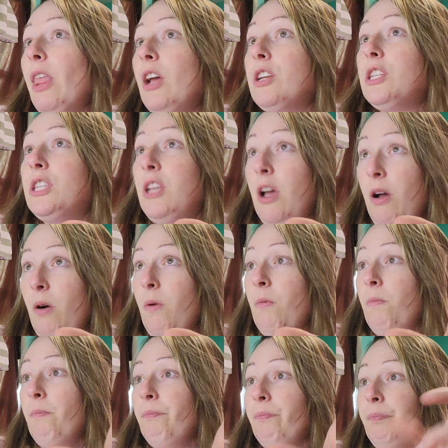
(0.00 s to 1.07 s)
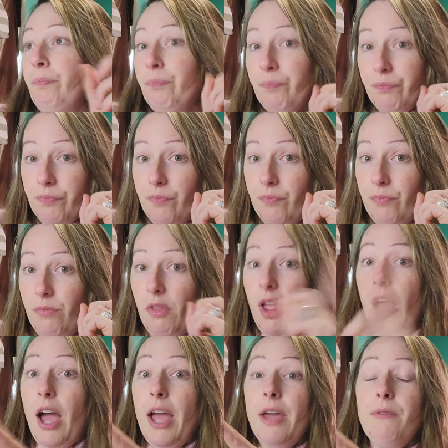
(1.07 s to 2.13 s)
So
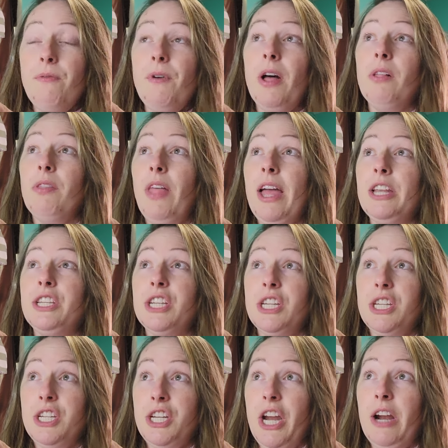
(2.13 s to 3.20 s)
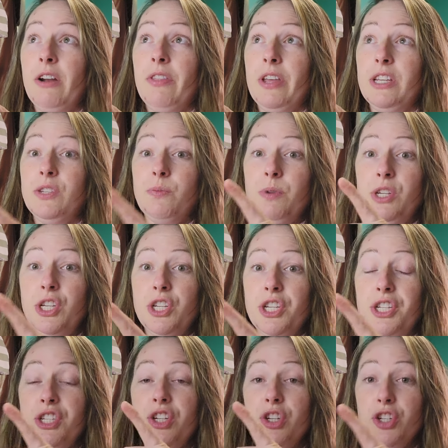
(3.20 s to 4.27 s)
I had felt led to share this with
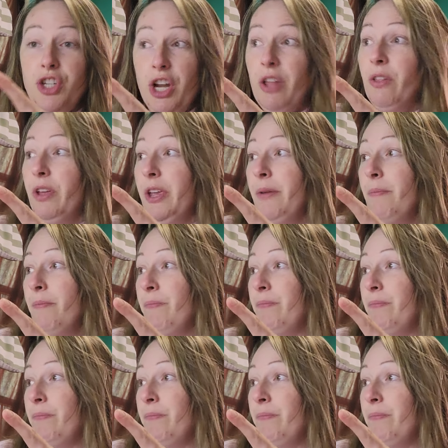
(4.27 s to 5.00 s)
Sister Shelley.